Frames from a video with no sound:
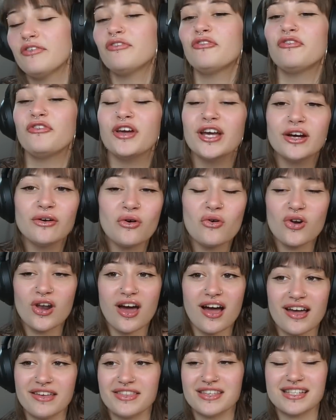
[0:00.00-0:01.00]
feel
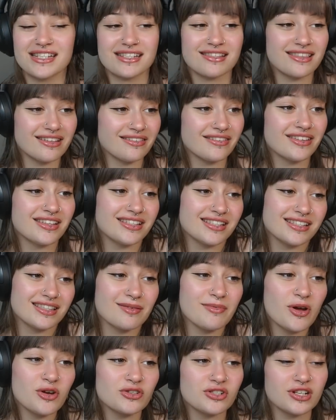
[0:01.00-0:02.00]
like this is
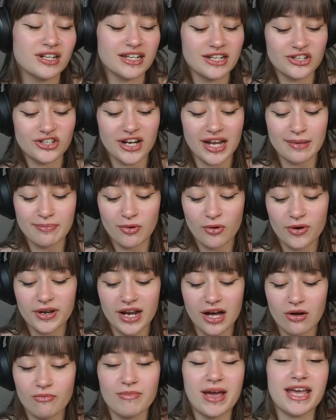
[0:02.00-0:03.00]
the most cliche
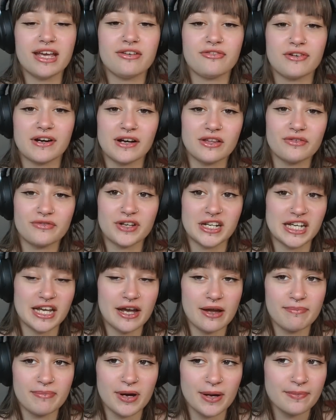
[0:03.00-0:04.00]
point I'll make throughout the
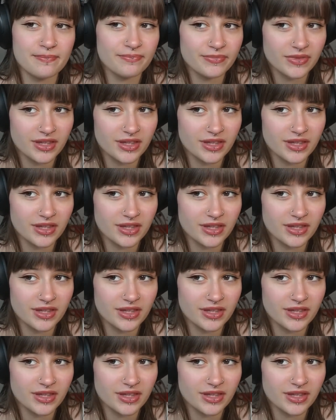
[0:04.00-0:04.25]
video, but